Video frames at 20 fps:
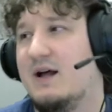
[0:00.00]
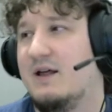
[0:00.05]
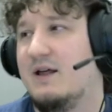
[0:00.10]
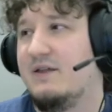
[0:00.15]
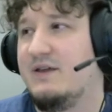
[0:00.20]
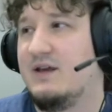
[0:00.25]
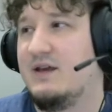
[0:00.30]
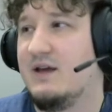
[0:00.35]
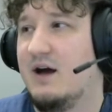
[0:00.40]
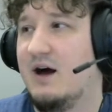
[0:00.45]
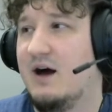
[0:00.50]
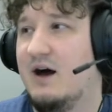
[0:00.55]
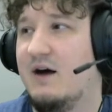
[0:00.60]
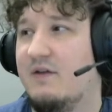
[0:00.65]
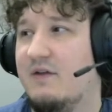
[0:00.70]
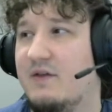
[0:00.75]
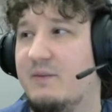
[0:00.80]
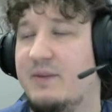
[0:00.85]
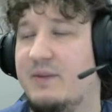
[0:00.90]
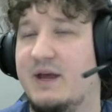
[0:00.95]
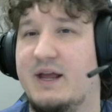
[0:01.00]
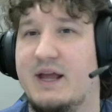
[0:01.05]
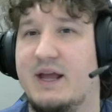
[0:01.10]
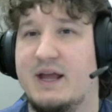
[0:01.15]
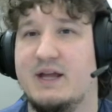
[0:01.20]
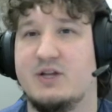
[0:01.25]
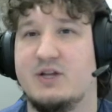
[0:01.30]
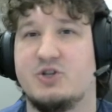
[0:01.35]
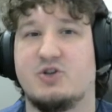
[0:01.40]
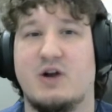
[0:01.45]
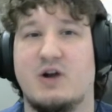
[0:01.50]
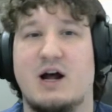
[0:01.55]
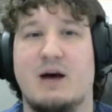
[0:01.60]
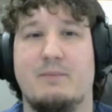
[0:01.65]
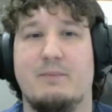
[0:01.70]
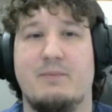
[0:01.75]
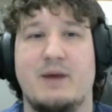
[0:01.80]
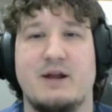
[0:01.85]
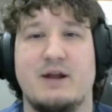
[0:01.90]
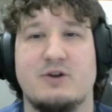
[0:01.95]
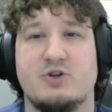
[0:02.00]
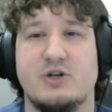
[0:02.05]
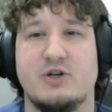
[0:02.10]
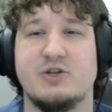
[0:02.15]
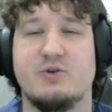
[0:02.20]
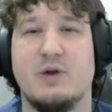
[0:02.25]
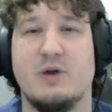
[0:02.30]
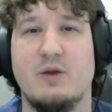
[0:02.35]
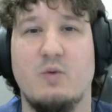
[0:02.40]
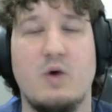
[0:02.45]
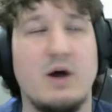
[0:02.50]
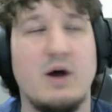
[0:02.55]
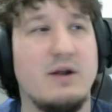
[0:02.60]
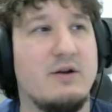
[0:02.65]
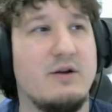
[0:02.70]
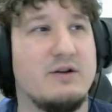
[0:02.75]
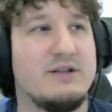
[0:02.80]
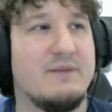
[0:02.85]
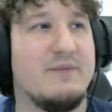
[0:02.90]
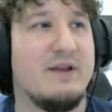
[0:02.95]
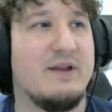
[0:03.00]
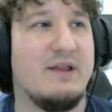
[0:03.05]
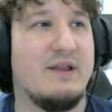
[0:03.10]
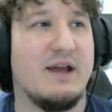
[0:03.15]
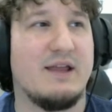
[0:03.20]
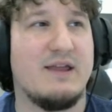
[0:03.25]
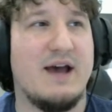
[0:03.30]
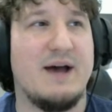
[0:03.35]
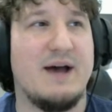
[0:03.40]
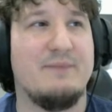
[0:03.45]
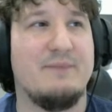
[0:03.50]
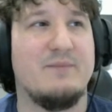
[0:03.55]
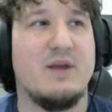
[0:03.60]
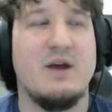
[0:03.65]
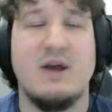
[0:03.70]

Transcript: the big 8-drop Android 21 or something like that.